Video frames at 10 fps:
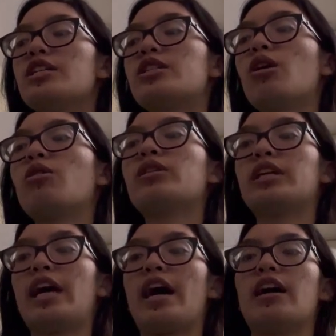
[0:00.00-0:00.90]
So
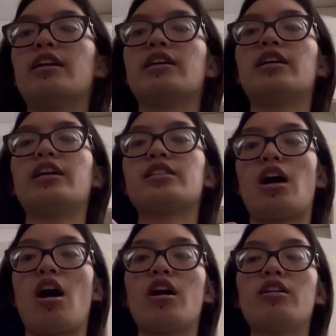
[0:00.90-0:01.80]
yeah, it's
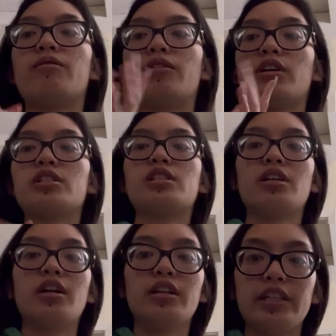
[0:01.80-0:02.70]
our
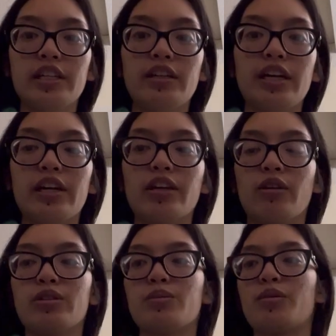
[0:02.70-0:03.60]
first year
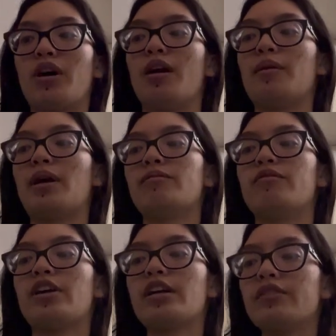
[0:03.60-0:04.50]
going to prom, and I'm
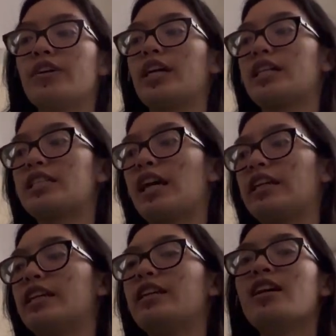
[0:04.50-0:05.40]
very, very
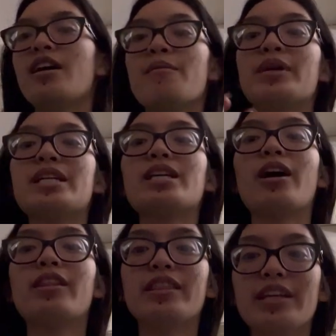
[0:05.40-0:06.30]
excited because
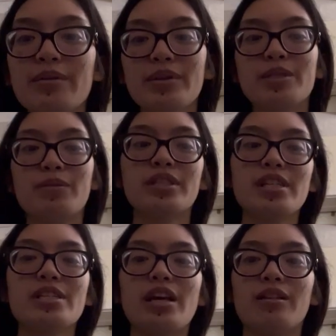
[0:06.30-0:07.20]
our theme is
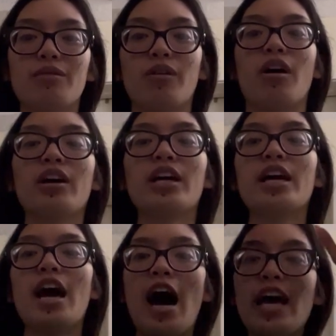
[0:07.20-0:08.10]
Princess and the Frog.
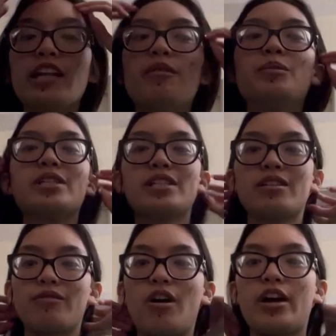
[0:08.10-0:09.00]
I love Princess
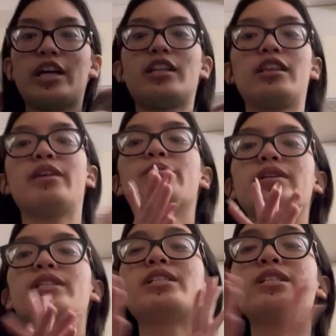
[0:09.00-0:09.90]
and the Frog, and the theme
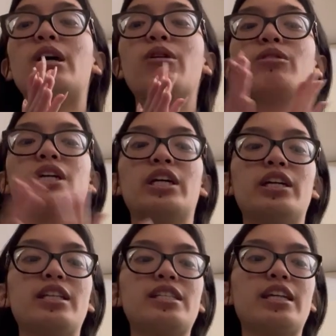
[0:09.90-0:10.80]
is so
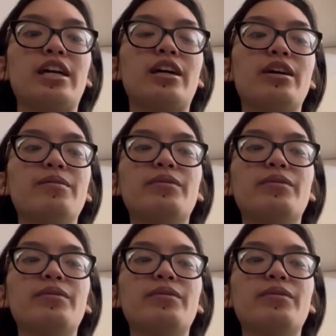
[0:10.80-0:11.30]
good this year.